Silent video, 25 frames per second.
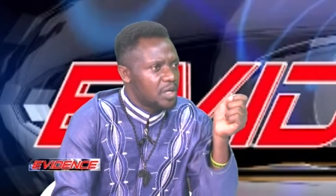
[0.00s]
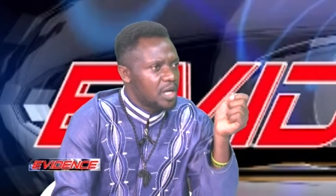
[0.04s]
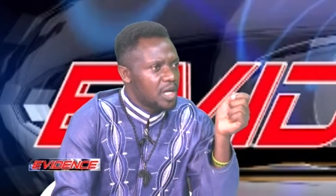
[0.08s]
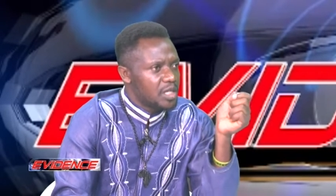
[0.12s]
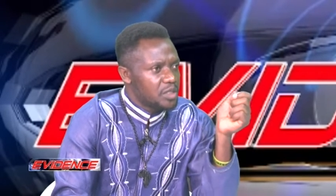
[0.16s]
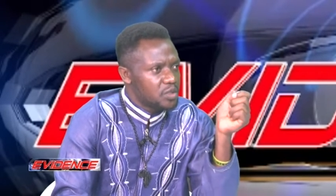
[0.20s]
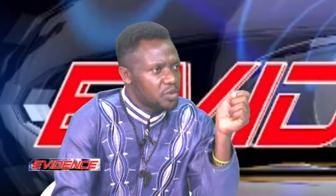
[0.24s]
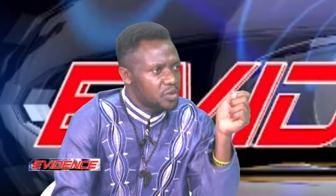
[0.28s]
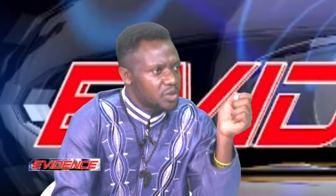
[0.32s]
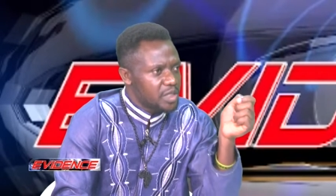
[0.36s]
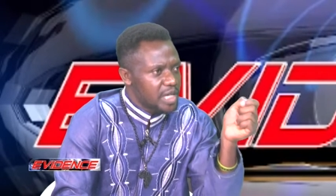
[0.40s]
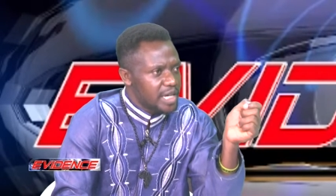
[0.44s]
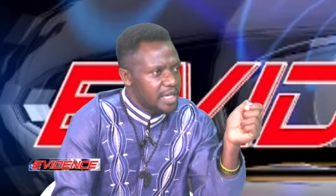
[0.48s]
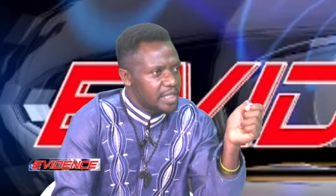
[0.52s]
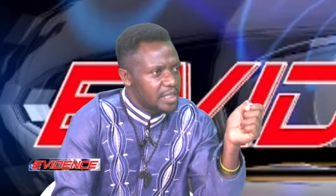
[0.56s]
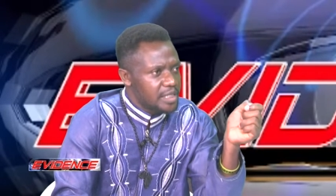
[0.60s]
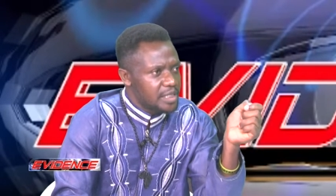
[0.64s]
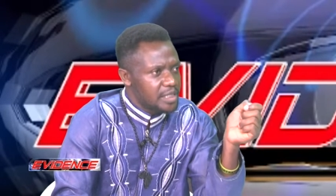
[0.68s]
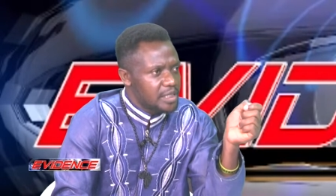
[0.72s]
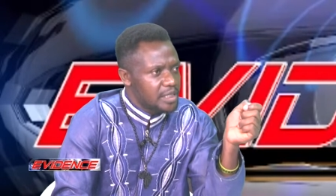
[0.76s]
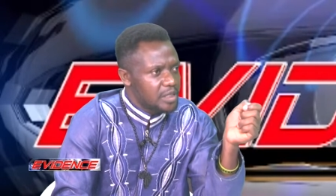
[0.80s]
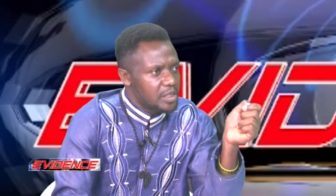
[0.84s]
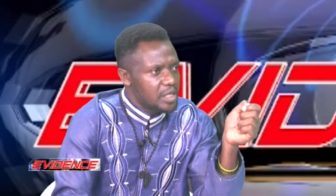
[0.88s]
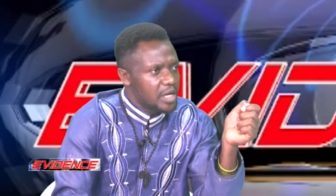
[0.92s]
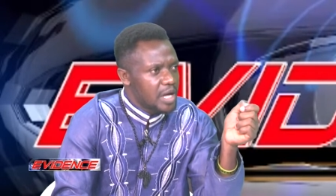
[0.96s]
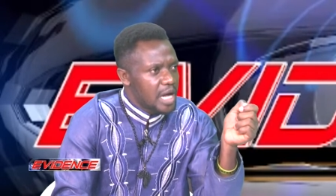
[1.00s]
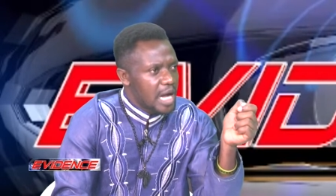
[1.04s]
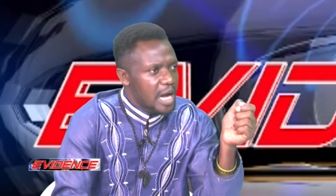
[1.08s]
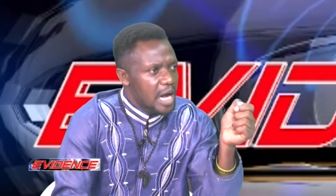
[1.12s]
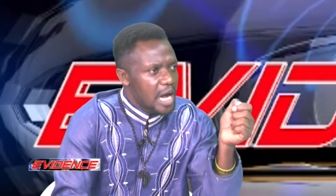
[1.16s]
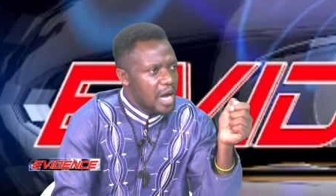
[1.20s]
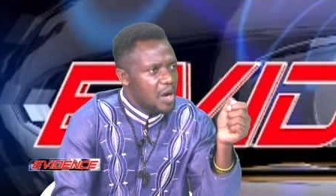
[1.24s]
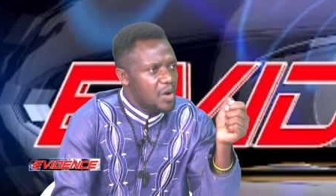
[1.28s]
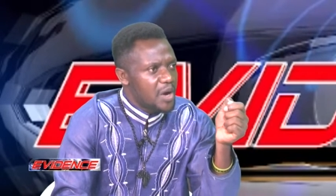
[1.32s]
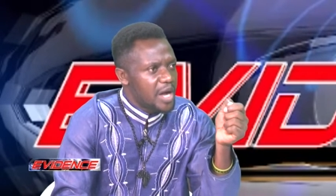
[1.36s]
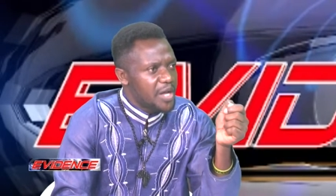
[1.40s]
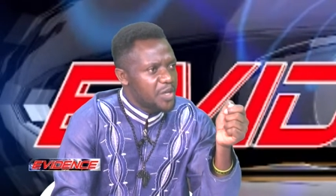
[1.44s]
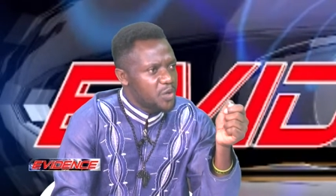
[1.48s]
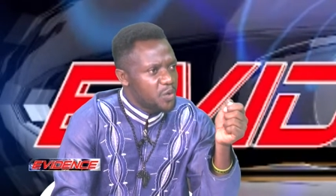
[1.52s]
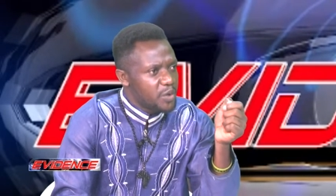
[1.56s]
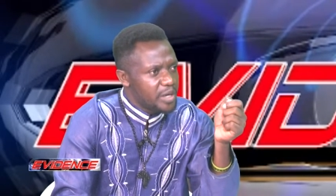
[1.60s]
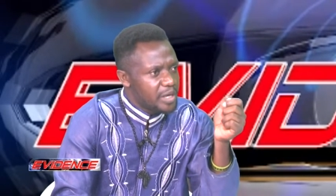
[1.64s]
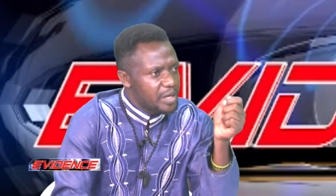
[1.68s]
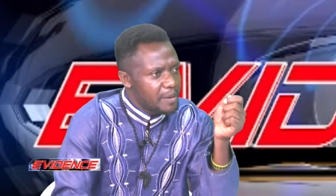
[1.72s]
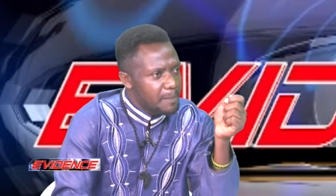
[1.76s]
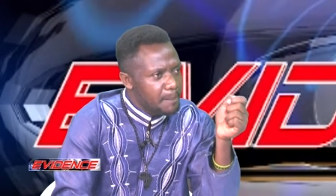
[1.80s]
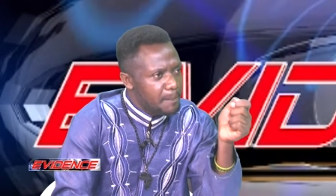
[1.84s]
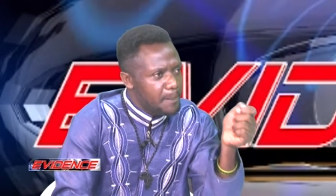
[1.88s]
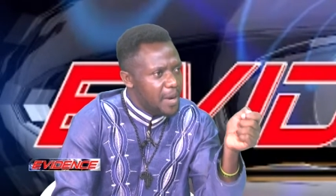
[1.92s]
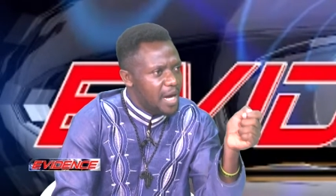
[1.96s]
society? How can you
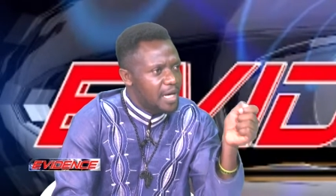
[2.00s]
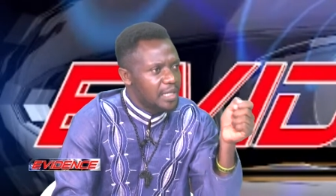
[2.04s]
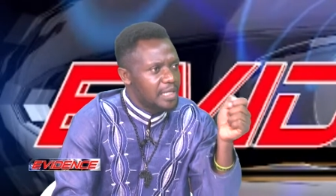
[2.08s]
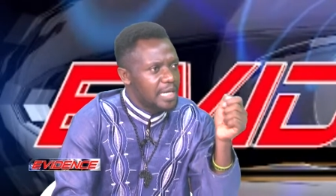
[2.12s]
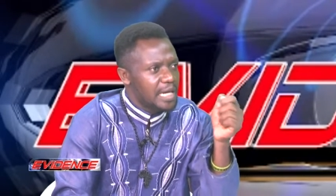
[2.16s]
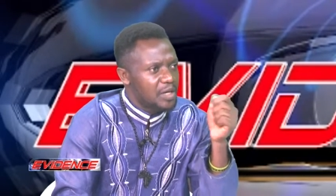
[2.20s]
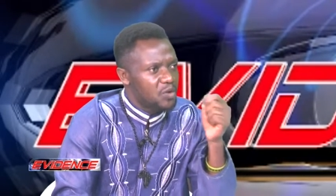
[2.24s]
impact that